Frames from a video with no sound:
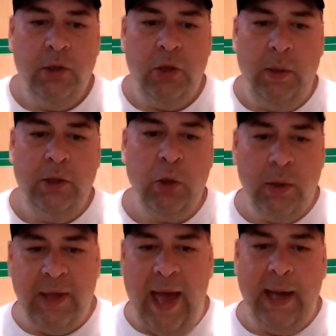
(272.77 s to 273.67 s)
So he
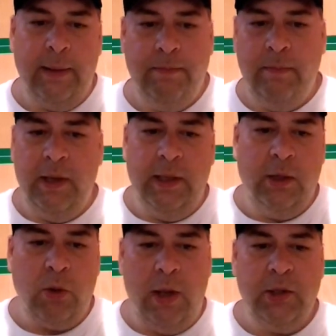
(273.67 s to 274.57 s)
took that and
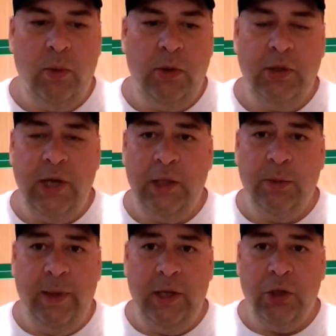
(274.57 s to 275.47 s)
he crossed it with the
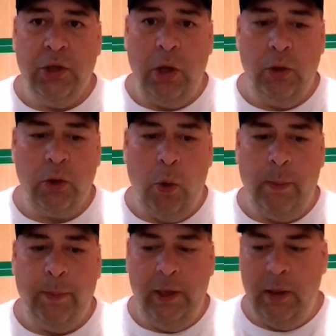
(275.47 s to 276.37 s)
Jay's Peach Ghost
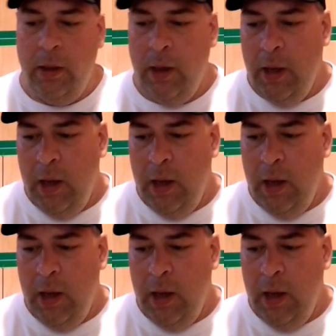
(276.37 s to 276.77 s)
Scorpion.